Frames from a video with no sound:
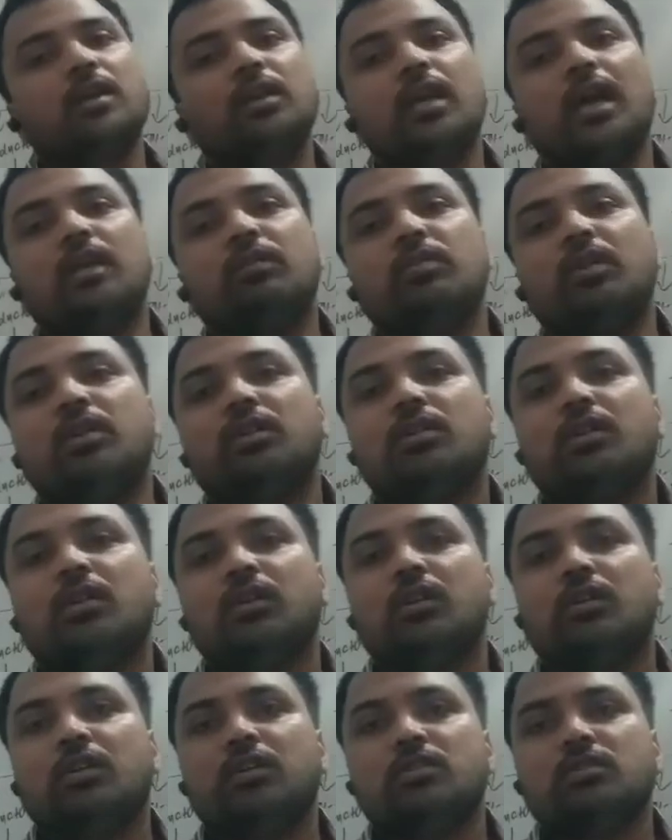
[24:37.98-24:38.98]
Kelvin.
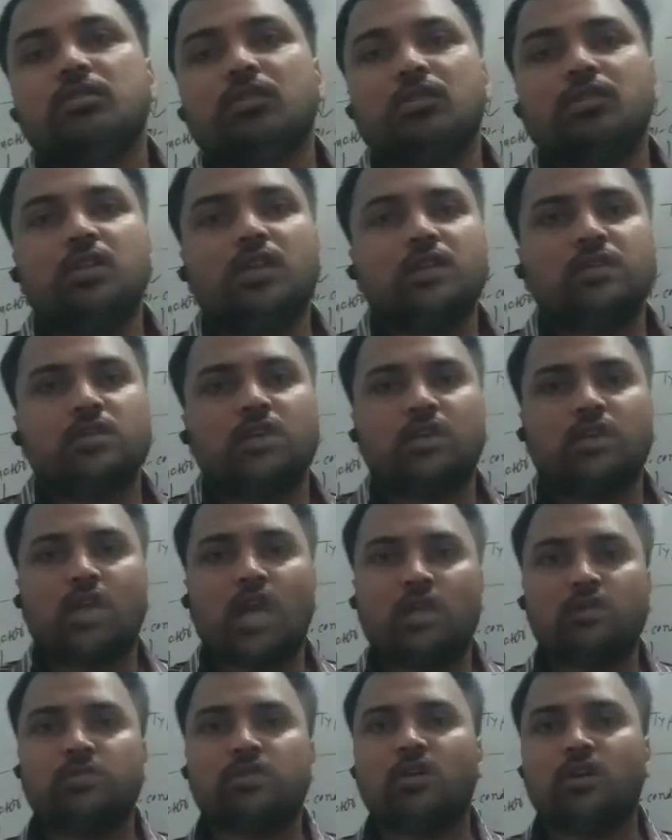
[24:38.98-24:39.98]
So here the
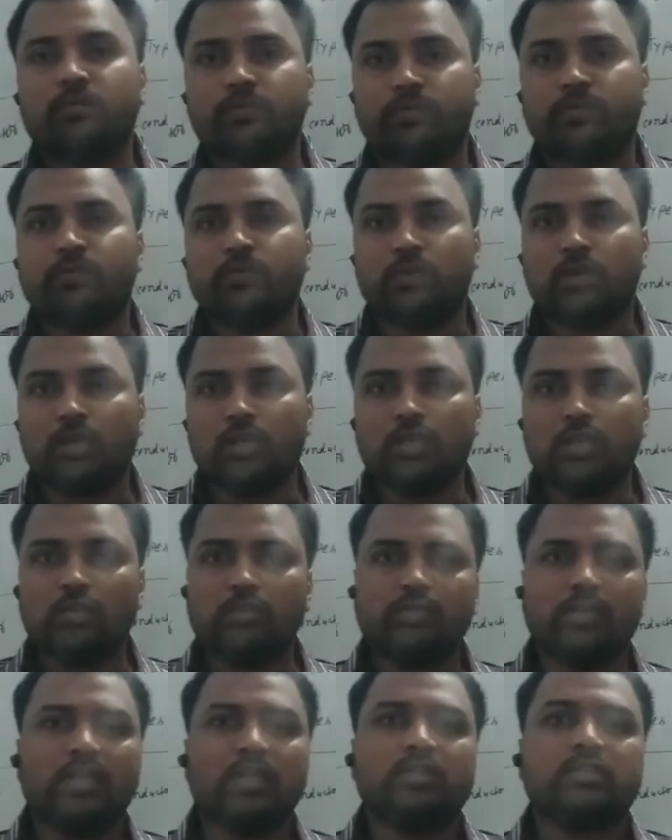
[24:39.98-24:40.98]
types of here
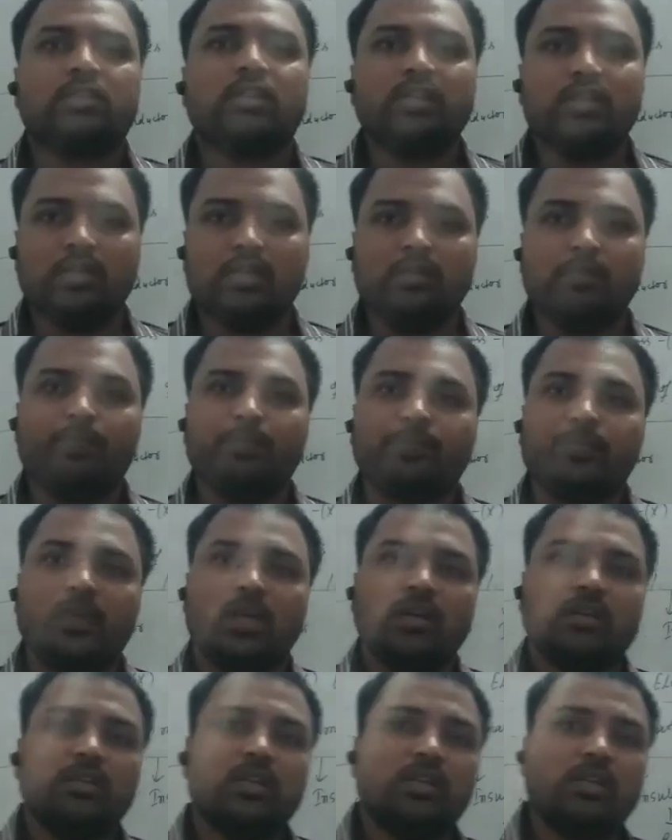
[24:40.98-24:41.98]
we studied
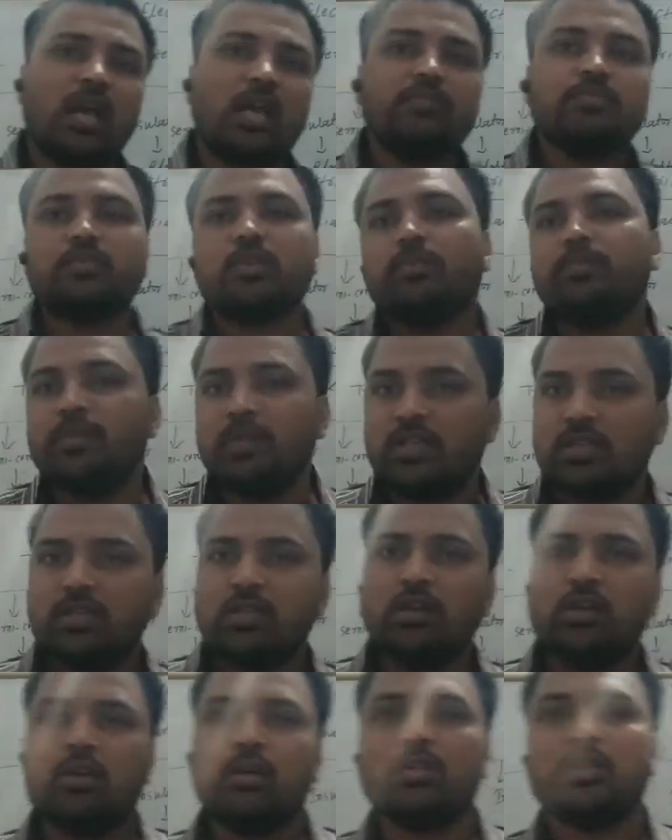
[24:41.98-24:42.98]
the types of
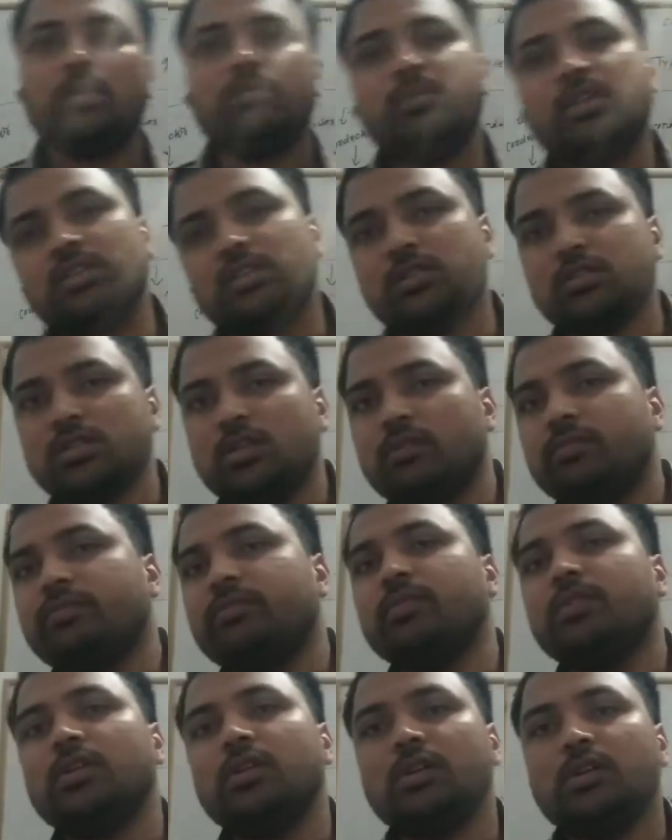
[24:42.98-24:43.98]
material on the basis
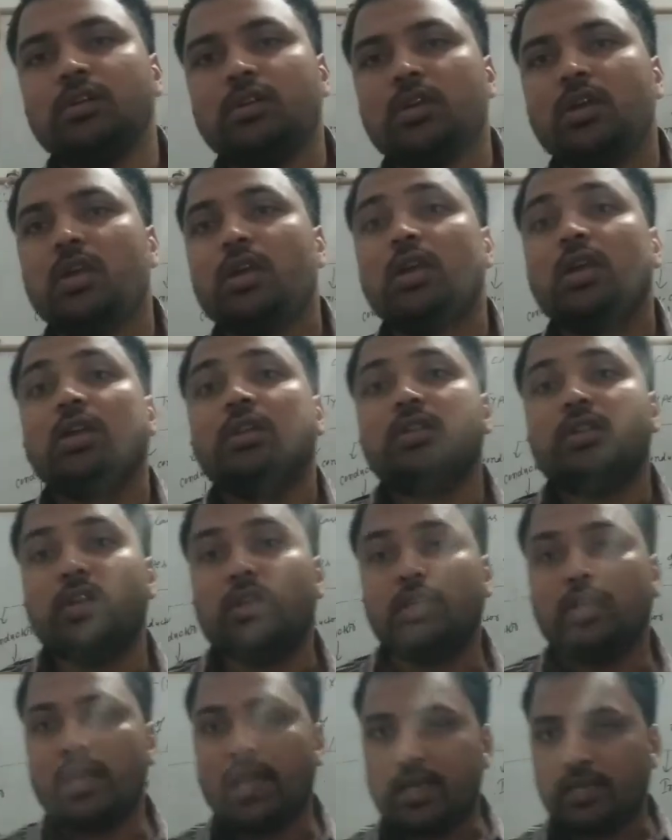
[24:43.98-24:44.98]
of
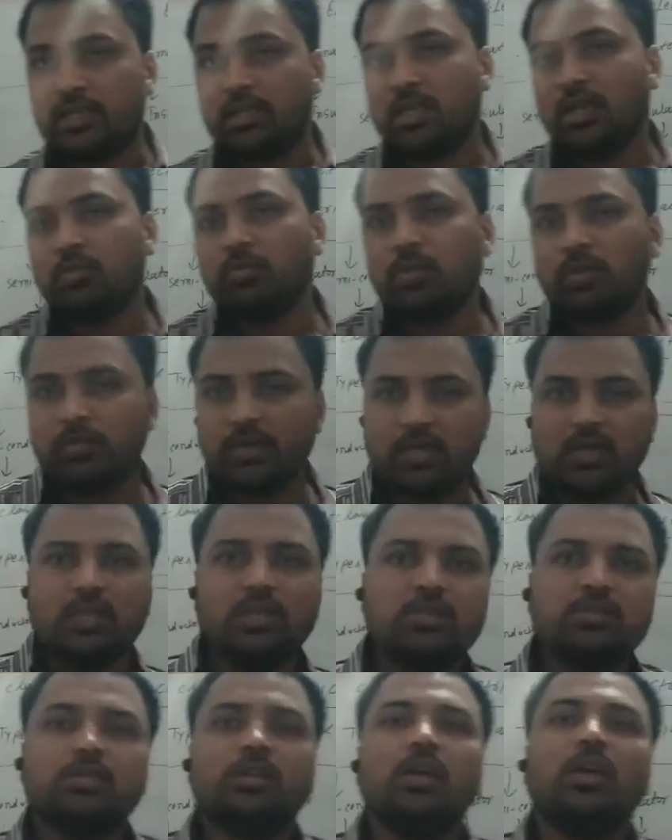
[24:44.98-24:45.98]
their electrical
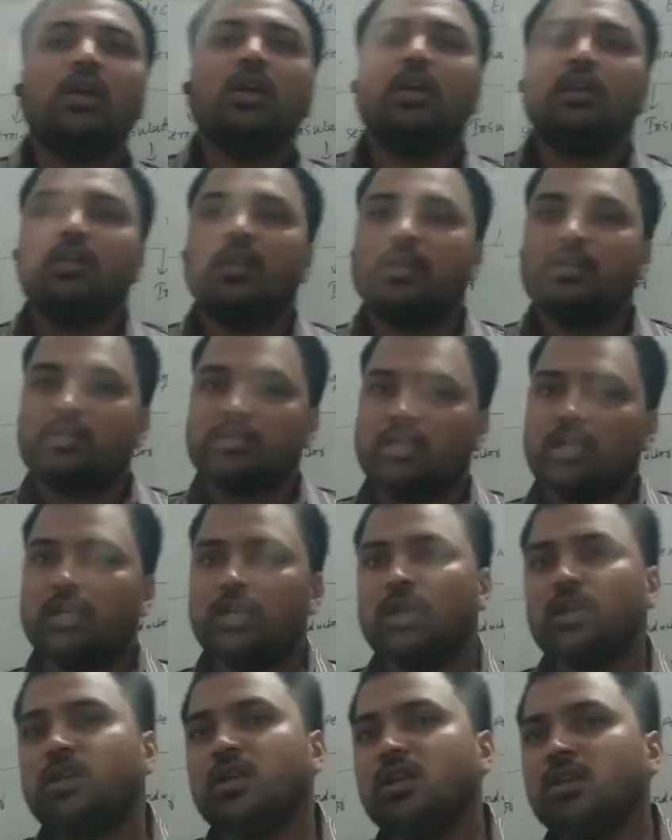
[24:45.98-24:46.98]
properties, that is
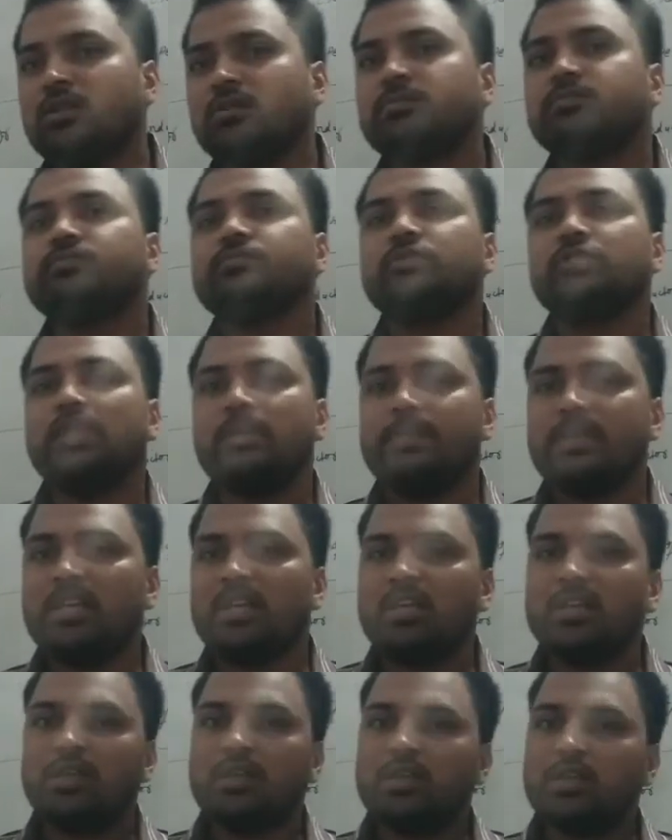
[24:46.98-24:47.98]
conductor,
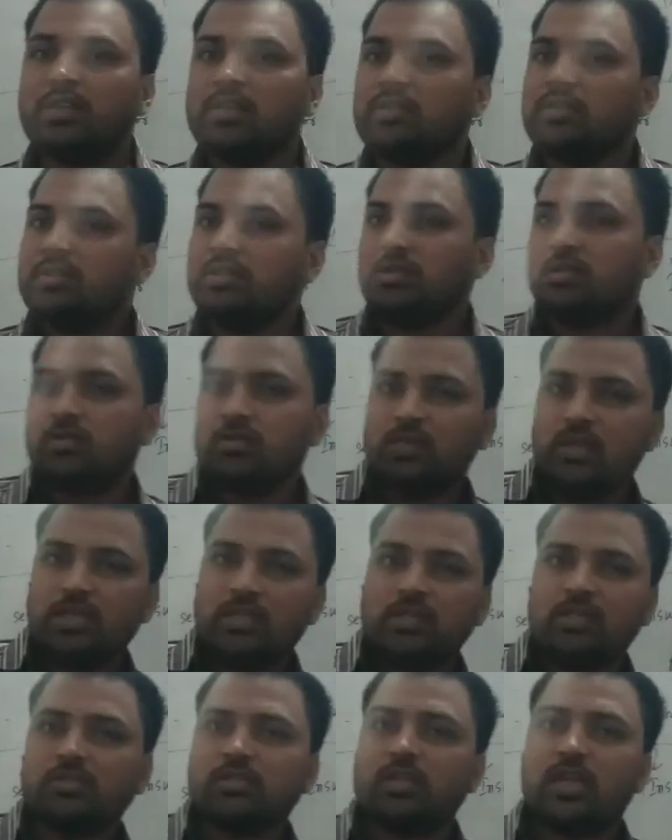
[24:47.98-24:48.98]
semiconductor,
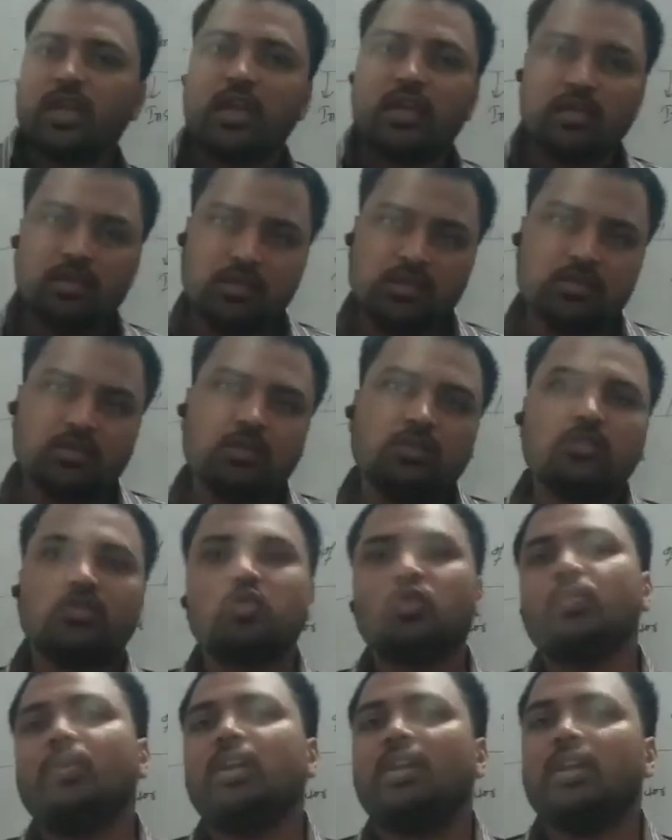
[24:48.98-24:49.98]
insulators, and
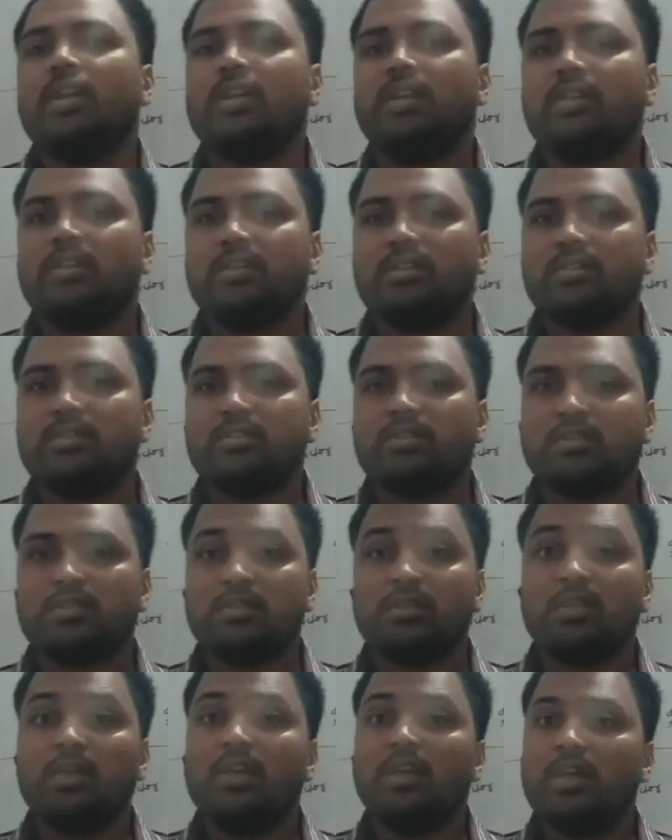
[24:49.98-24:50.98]

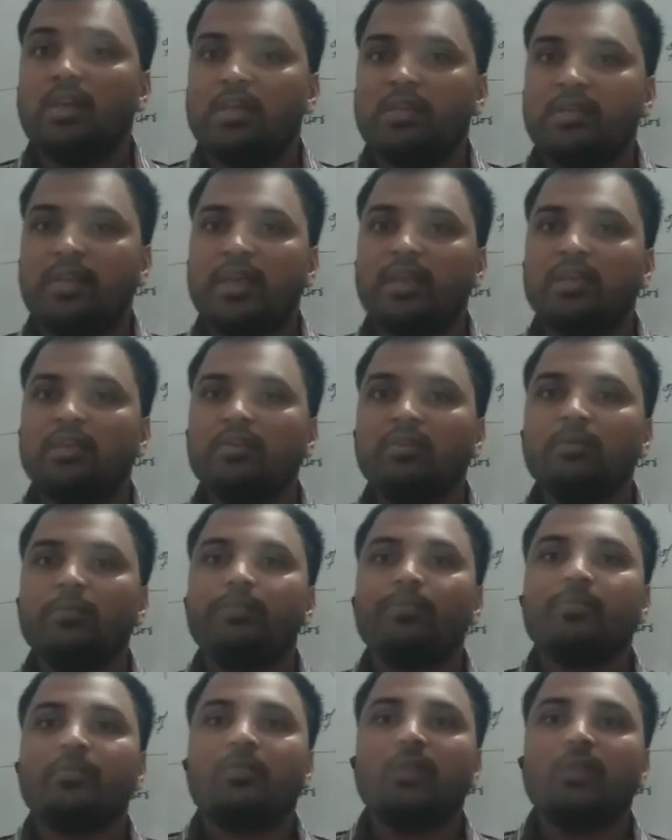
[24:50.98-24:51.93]
superconductors. Thank you.